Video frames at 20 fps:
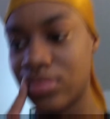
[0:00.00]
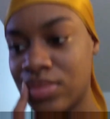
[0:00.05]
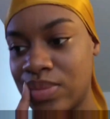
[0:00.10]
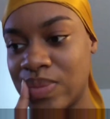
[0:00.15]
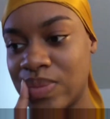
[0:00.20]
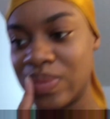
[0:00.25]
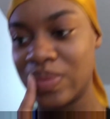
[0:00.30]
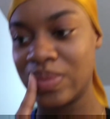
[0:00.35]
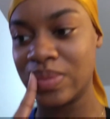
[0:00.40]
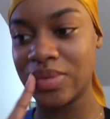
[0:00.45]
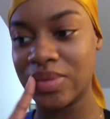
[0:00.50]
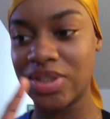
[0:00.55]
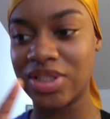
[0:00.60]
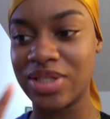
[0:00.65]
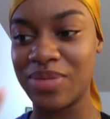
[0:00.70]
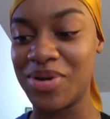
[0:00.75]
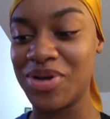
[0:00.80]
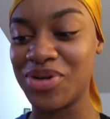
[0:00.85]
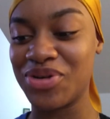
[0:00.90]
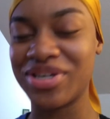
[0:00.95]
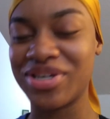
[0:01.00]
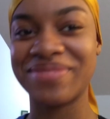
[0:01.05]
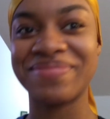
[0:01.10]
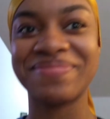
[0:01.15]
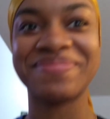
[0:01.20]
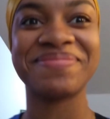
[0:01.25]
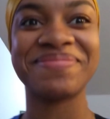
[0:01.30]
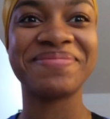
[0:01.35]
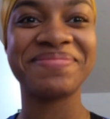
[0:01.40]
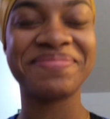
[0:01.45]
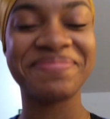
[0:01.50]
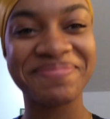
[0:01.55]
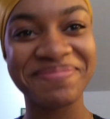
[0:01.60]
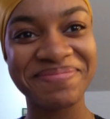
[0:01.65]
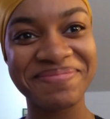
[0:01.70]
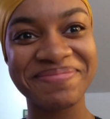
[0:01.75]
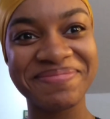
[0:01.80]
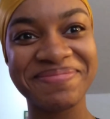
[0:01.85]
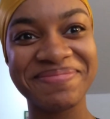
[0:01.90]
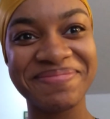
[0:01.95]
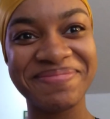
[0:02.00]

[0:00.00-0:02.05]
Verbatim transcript: go my baby. I'm hungry. You hungry?